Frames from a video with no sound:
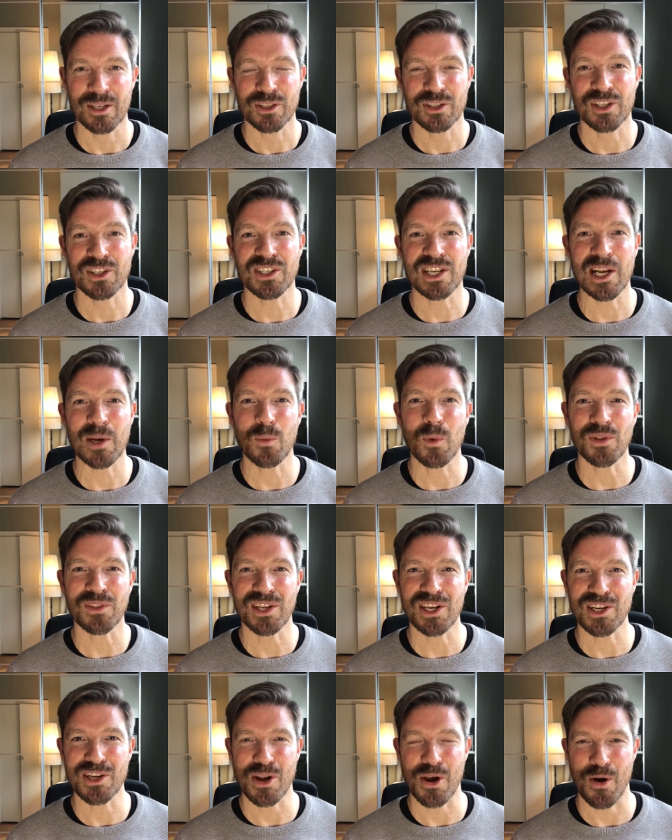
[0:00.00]
to take what
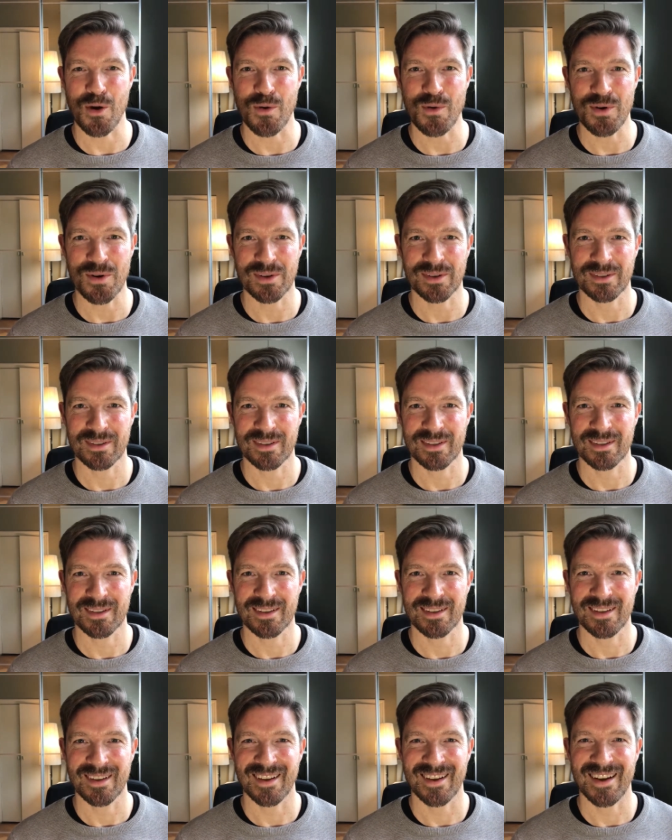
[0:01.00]
they know
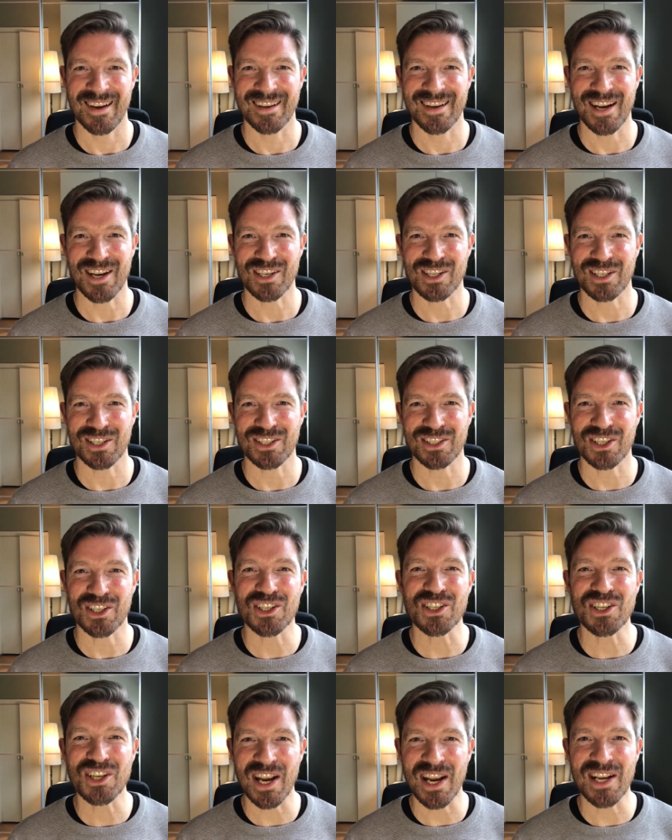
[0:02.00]
and actually to
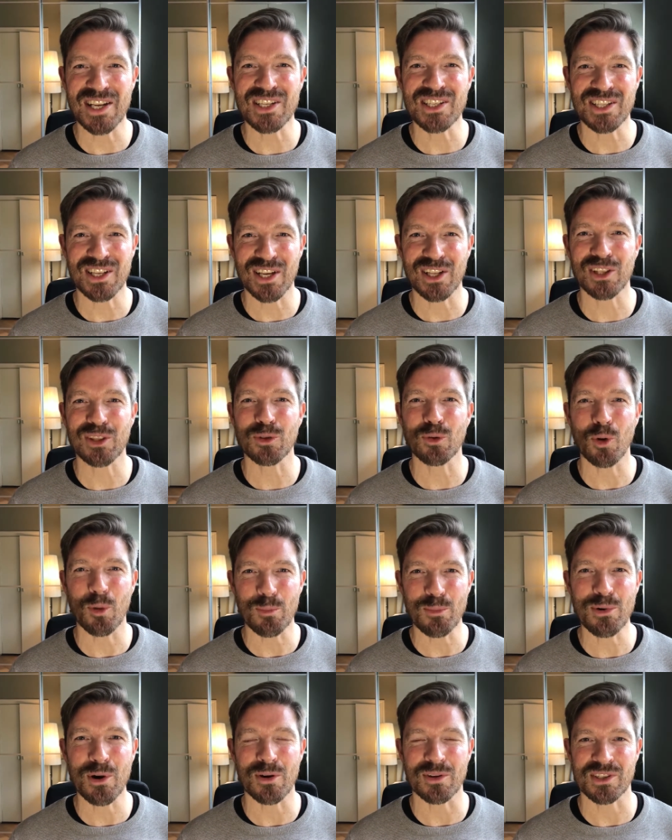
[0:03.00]
change their
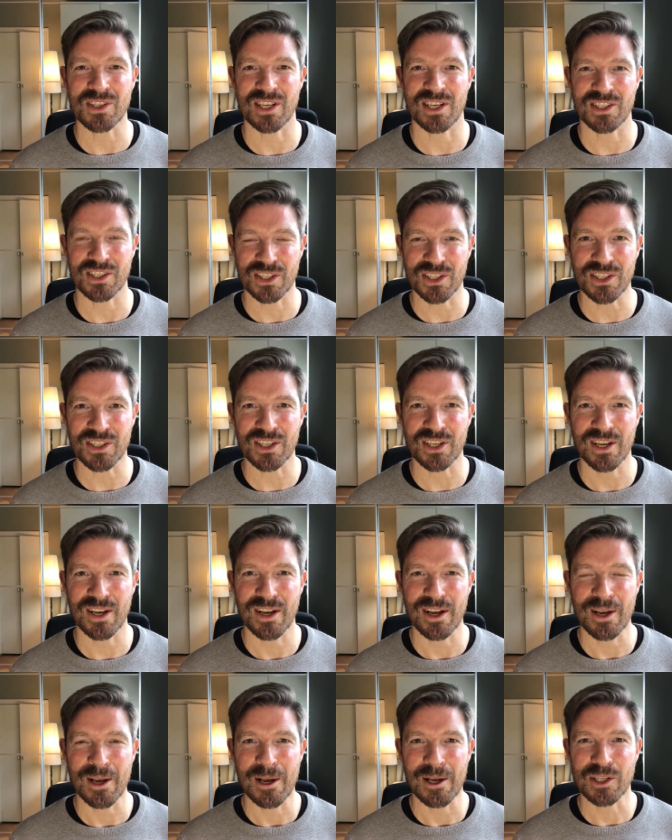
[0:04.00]
thought processes
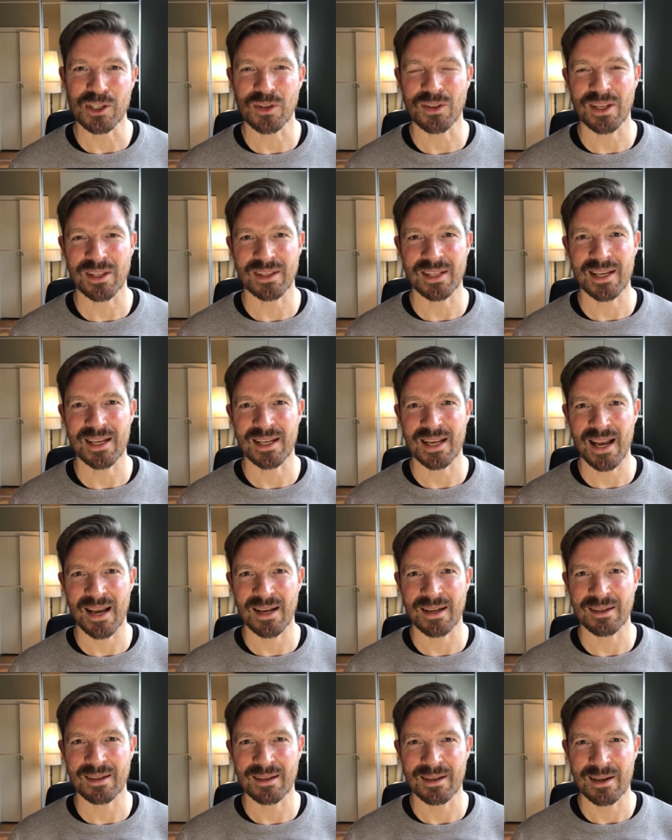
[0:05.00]
so that they
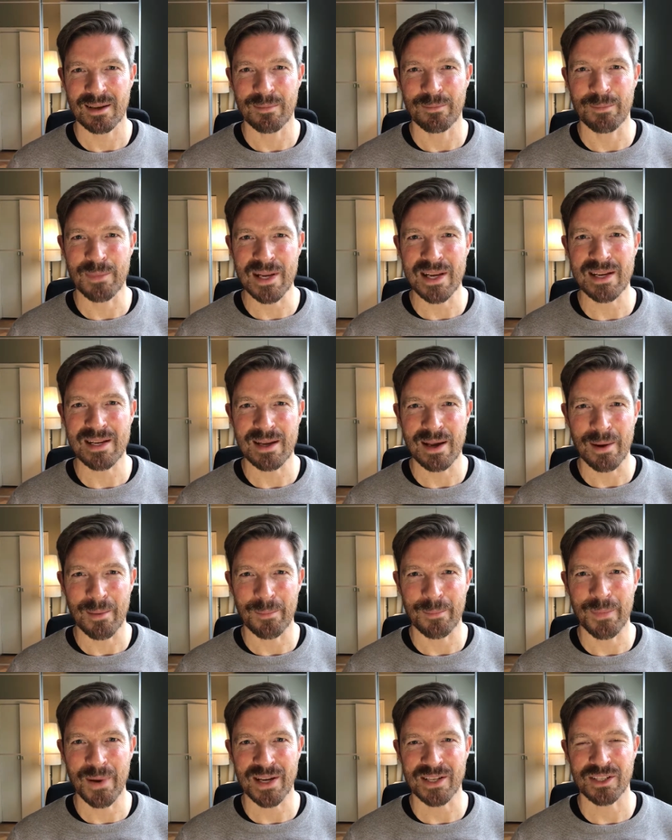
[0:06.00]
can be
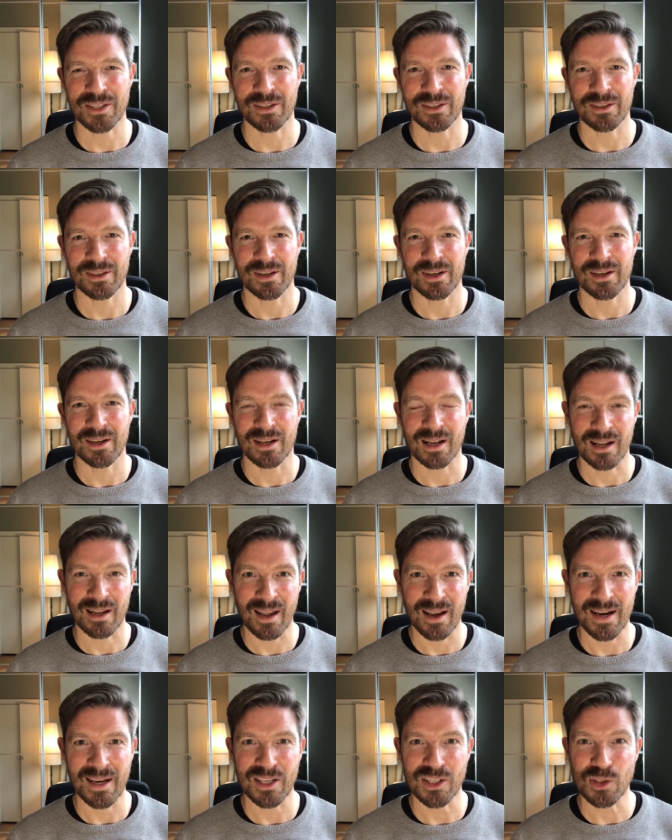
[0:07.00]
better
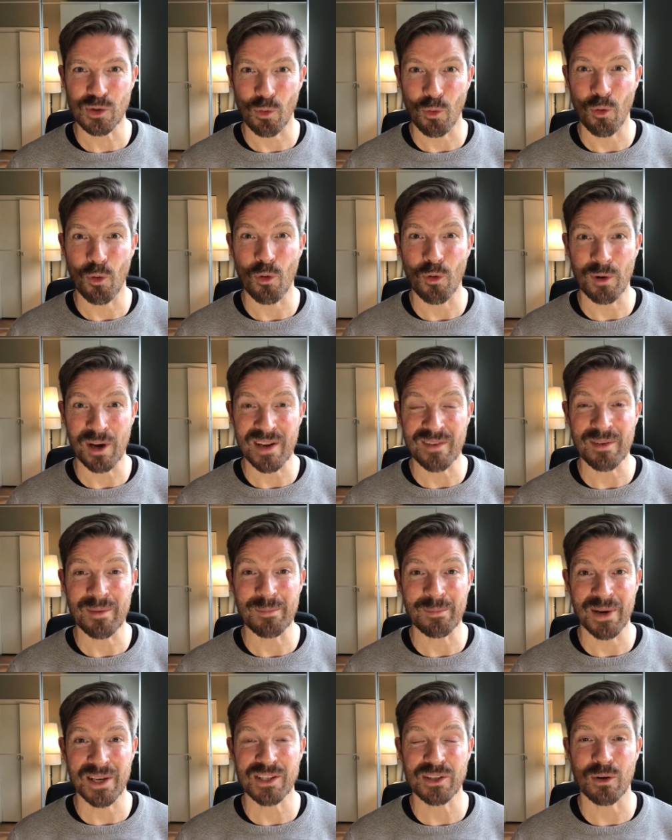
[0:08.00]
clients or
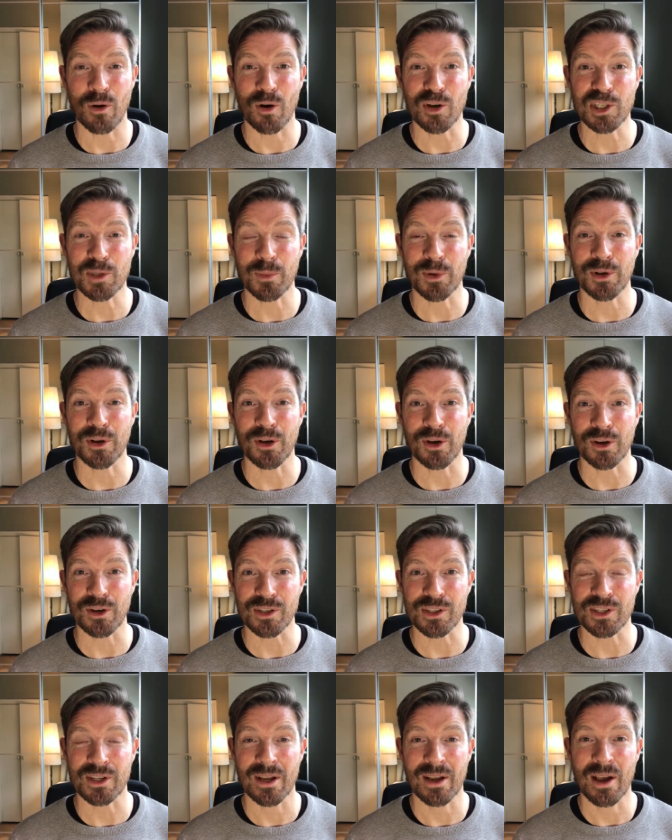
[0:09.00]
even better
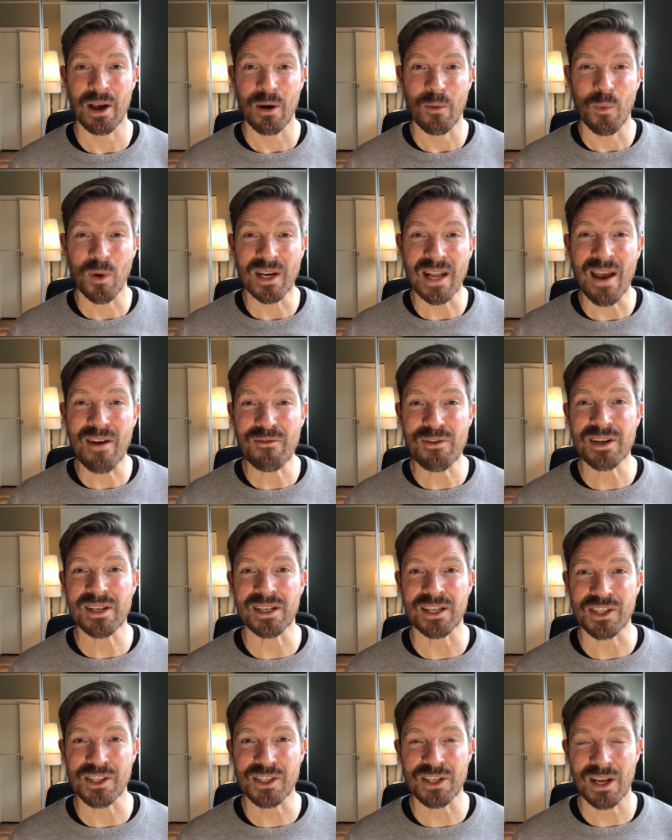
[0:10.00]
entrepreneurs. Whatever it
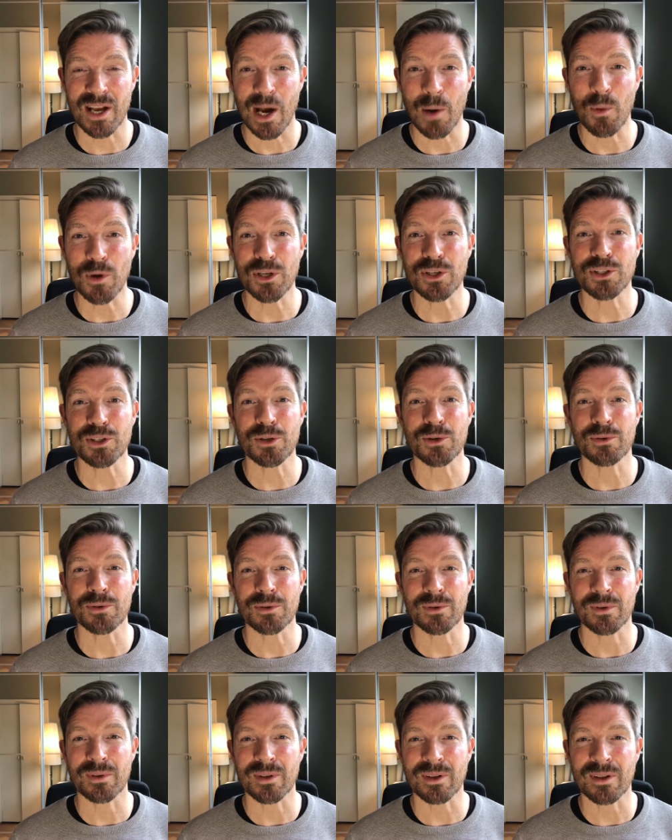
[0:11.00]
is, I want you to